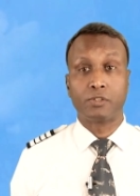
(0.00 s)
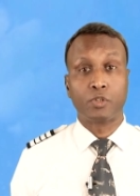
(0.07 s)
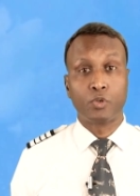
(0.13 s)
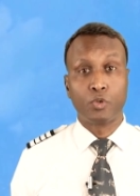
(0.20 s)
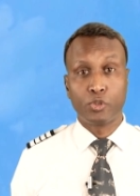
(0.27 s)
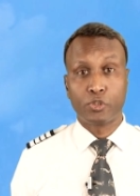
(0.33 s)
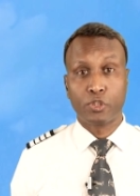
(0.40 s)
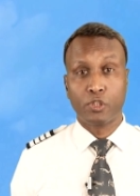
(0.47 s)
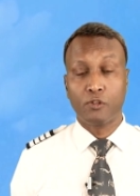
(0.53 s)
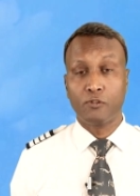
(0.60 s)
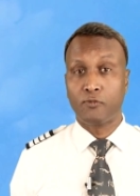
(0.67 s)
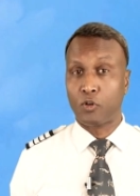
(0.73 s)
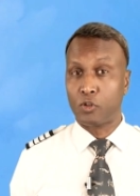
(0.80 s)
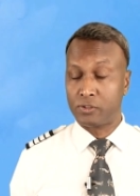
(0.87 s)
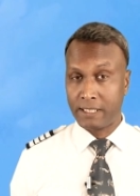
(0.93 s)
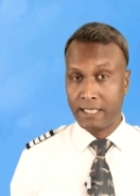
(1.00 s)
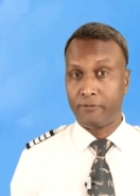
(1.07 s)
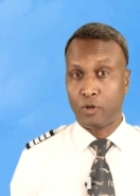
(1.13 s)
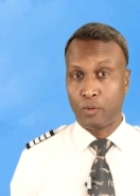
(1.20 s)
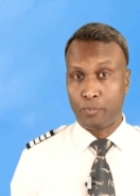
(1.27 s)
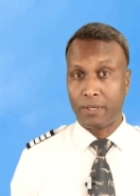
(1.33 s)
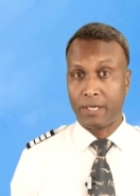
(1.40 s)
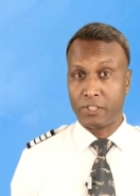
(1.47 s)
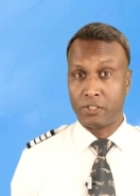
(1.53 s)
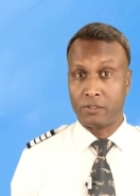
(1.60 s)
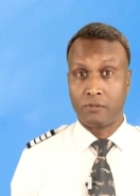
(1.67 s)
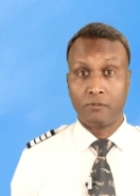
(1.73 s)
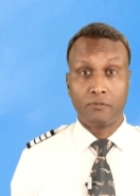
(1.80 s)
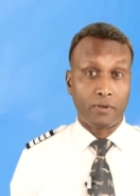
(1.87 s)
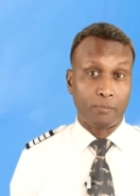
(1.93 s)
is crucial for safe
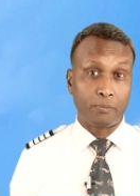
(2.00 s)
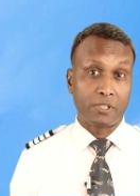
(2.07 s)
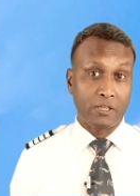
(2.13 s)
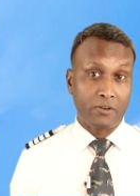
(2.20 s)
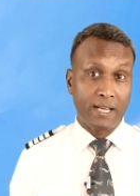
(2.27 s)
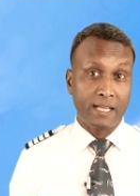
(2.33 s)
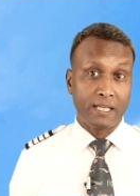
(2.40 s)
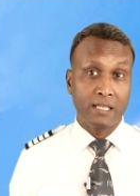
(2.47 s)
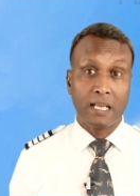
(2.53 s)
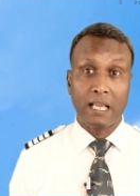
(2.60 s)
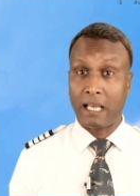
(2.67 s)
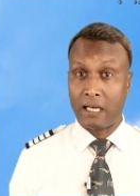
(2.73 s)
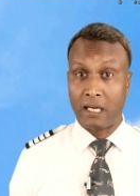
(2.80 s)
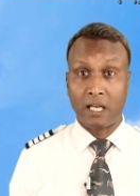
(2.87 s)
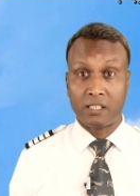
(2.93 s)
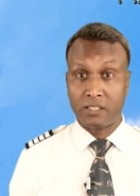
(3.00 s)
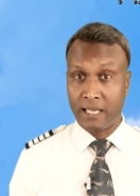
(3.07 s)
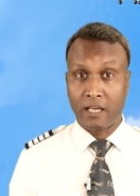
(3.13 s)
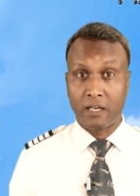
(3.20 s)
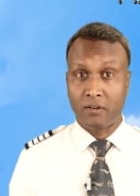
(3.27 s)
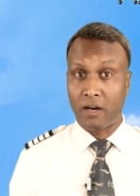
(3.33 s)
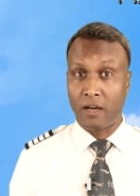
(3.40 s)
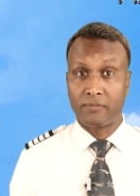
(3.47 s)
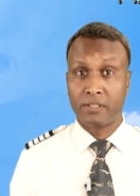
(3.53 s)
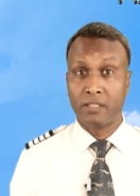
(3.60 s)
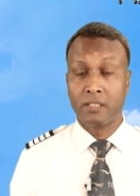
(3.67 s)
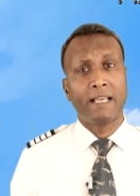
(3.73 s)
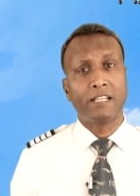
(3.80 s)
operation from terrain and other aircraft,